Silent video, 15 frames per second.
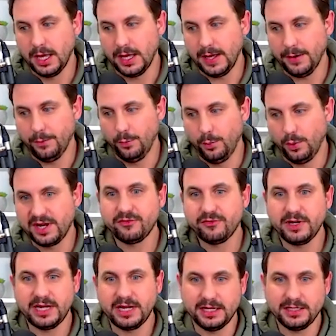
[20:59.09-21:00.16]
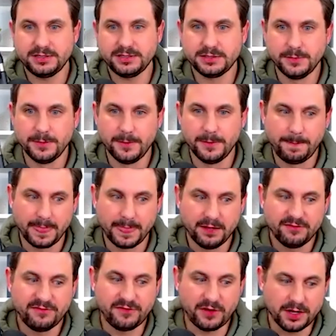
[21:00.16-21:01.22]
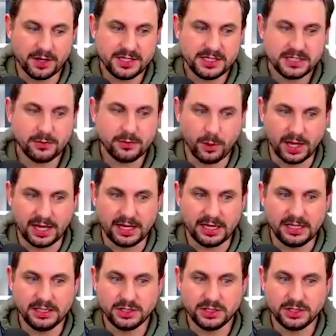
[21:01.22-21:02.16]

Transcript: whatever it is, find a way